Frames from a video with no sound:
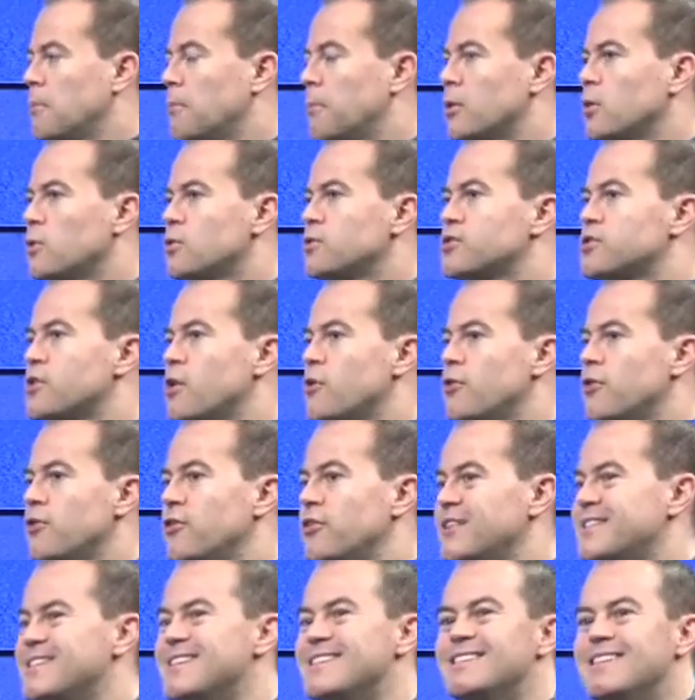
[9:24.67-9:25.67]
but also
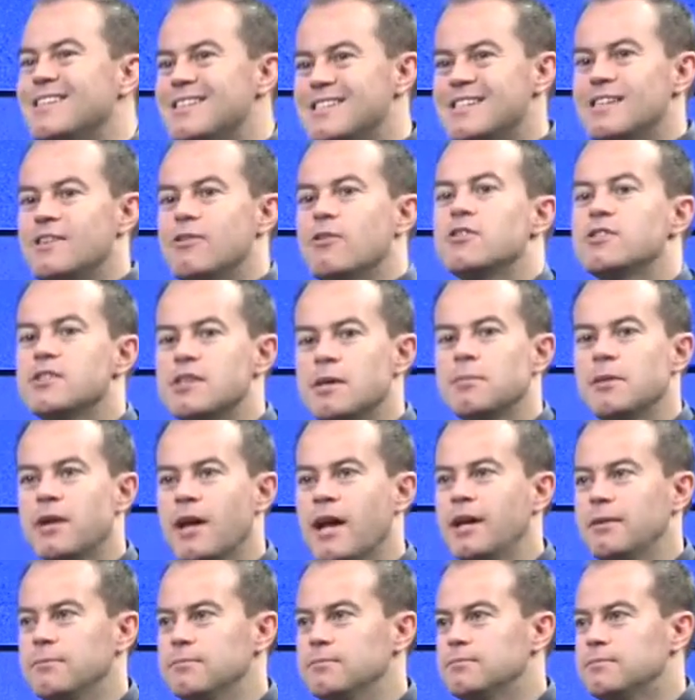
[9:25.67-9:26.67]
that this isn't a zero-sum
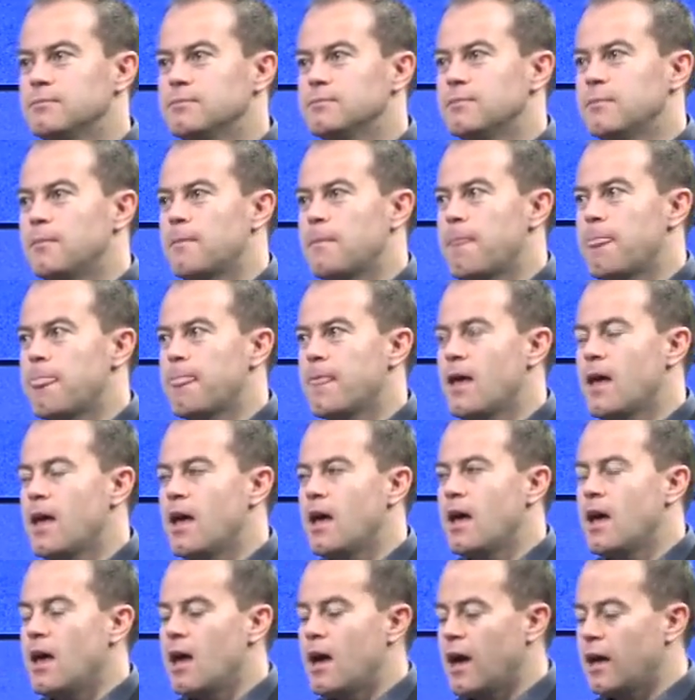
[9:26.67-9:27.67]
game.
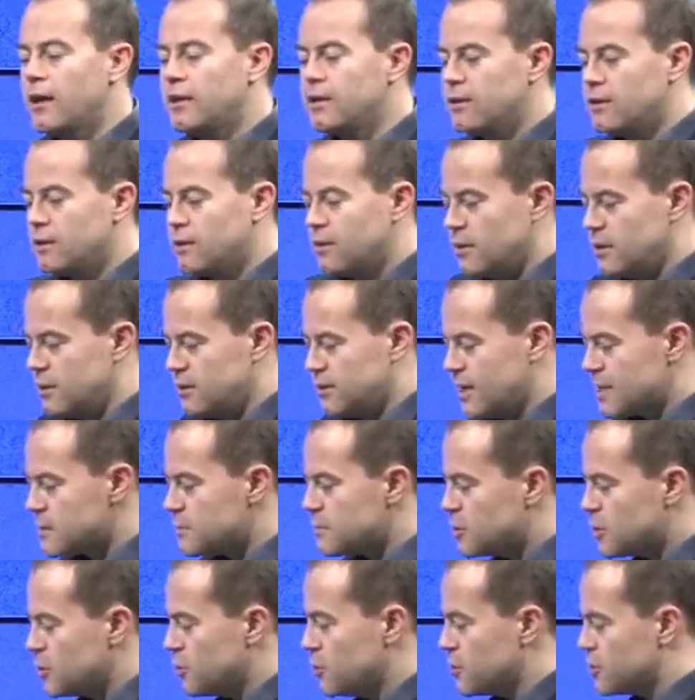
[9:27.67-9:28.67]
And
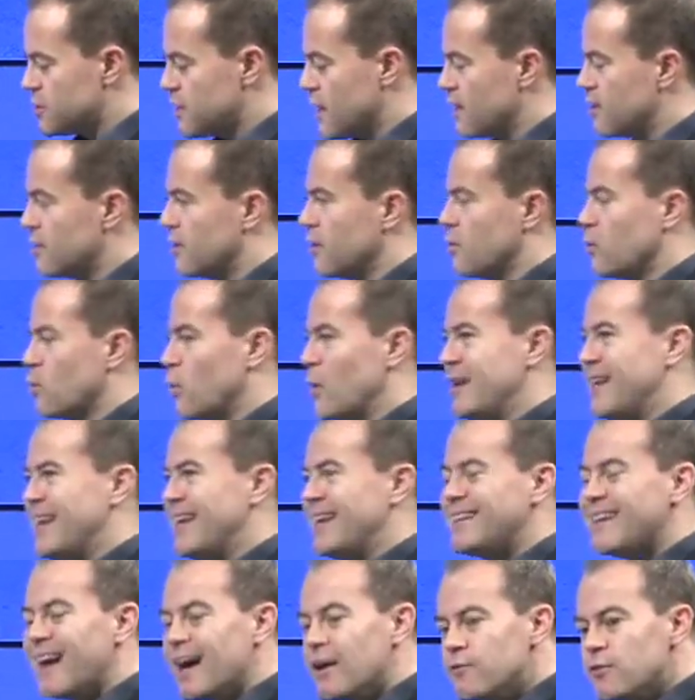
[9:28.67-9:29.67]
Desmond Tutu said that we
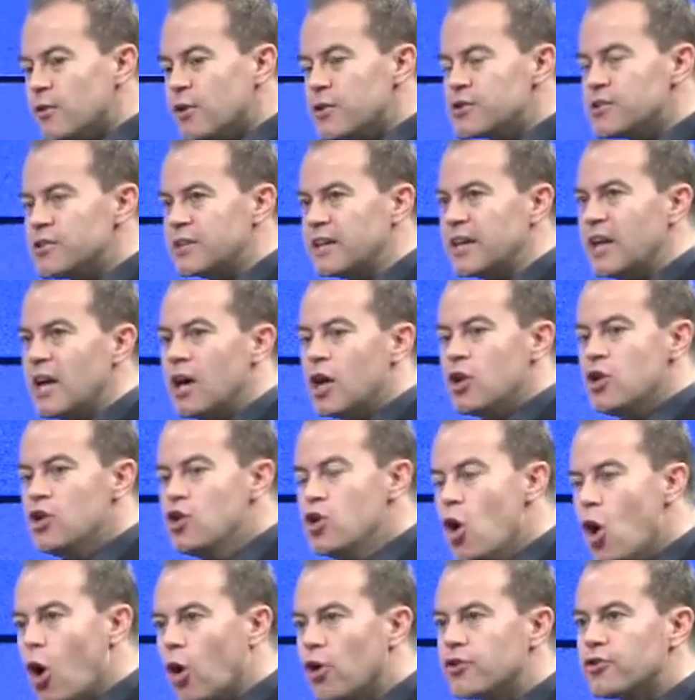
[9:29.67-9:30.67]
need diversity
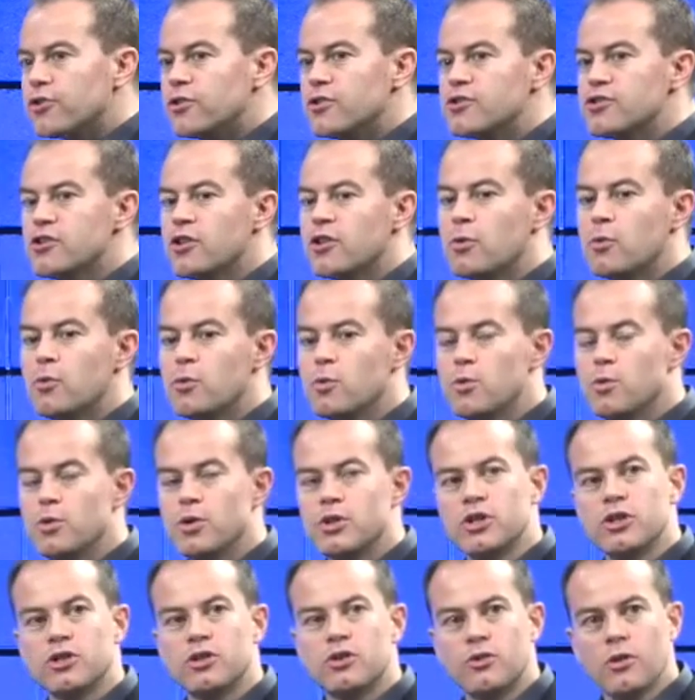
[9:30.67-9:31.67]
not so that we
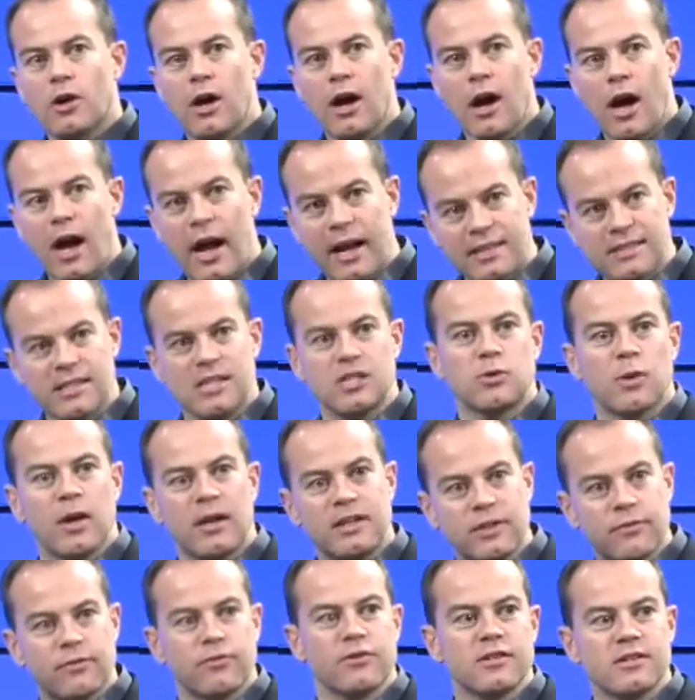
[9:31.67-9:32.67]
should accentuate
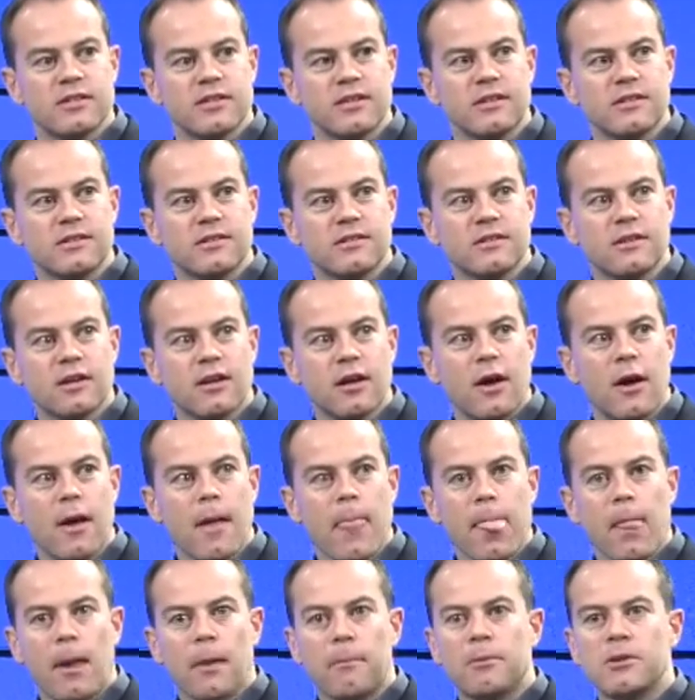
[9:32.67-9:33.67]
our differences,
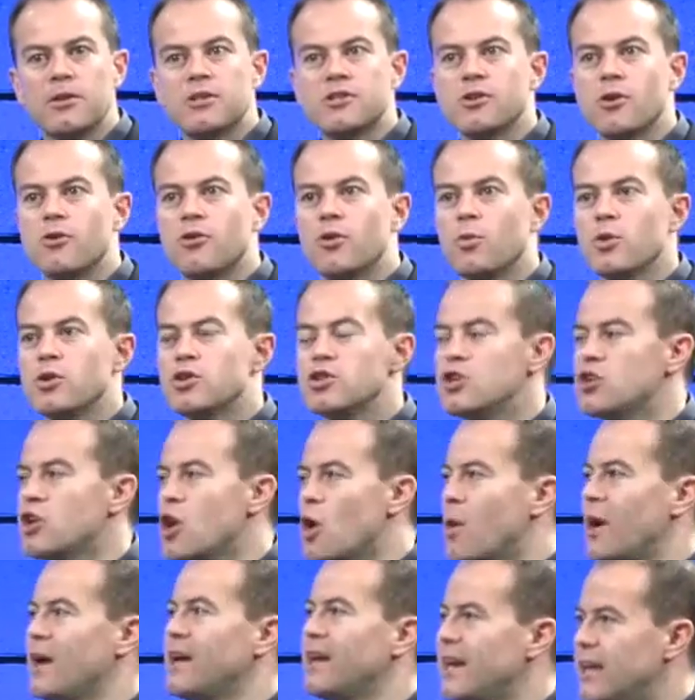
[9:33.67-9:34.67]
but so that we should
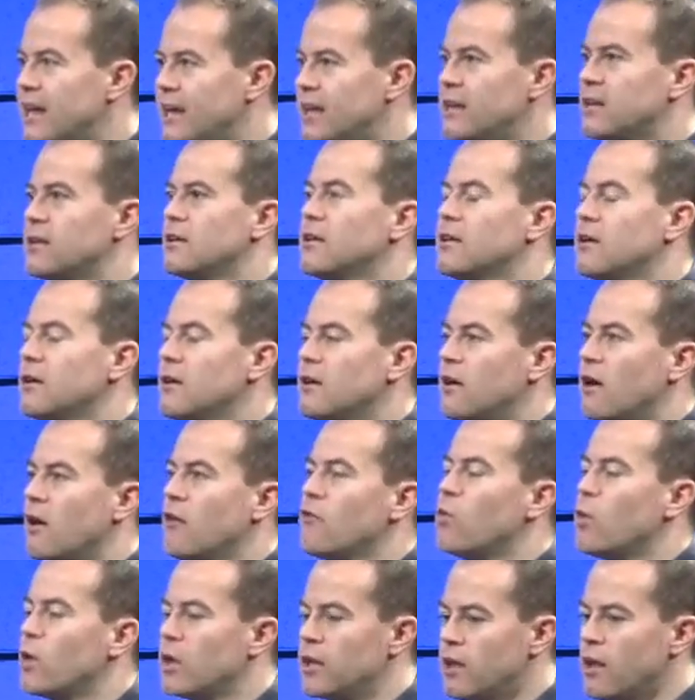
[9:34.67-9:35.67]
know our need
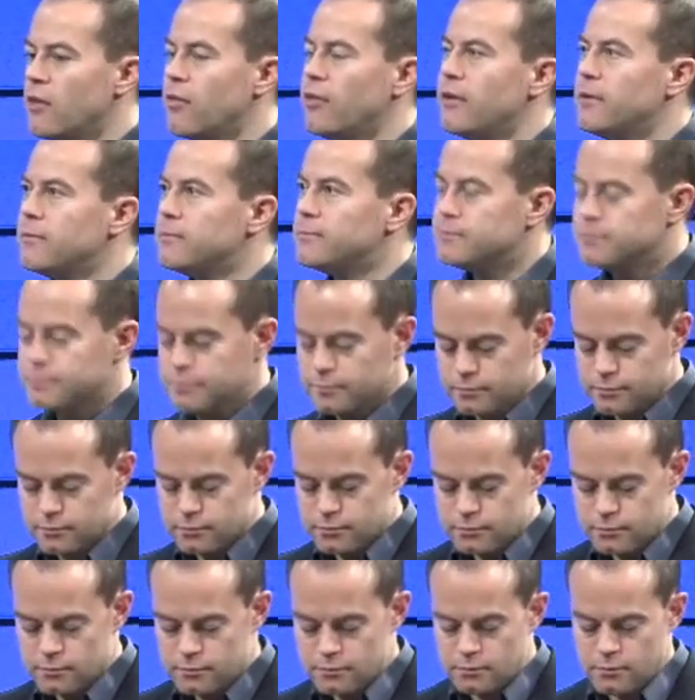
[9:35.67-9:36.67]
of one another.
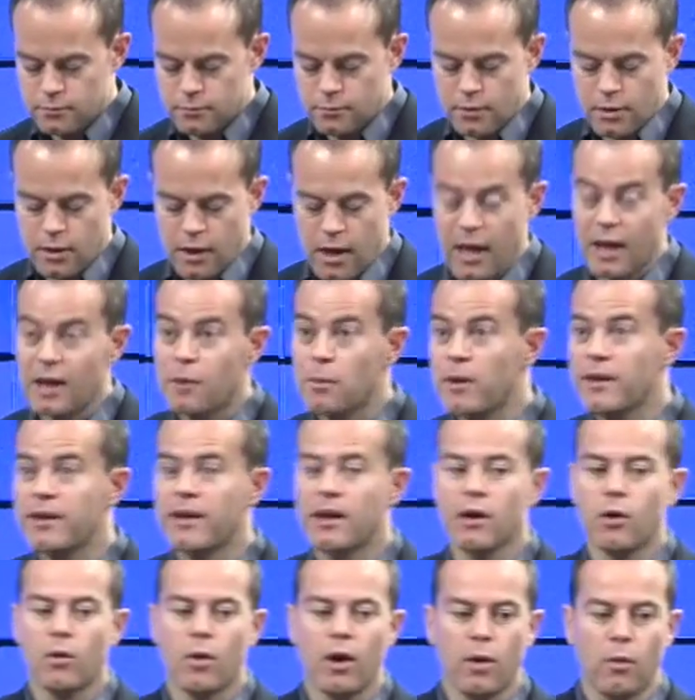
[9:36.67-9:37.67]
And it went
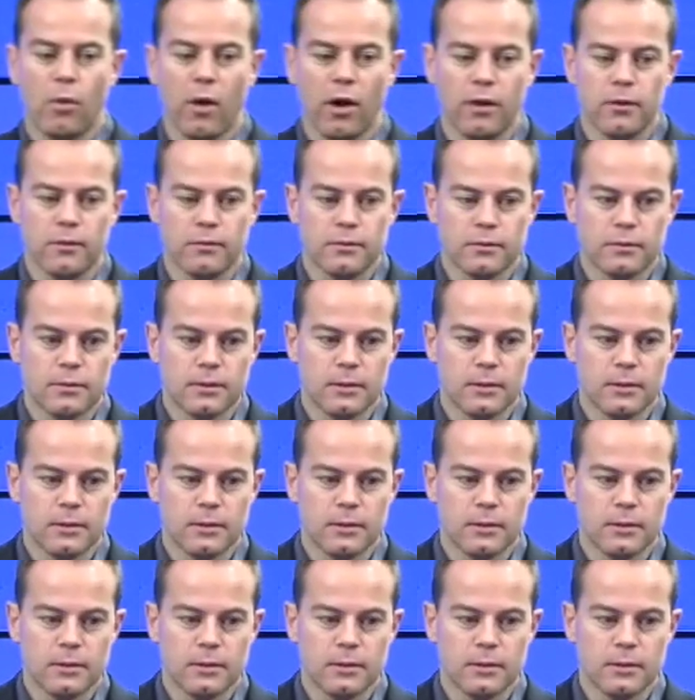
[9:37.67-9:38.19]
down quite well.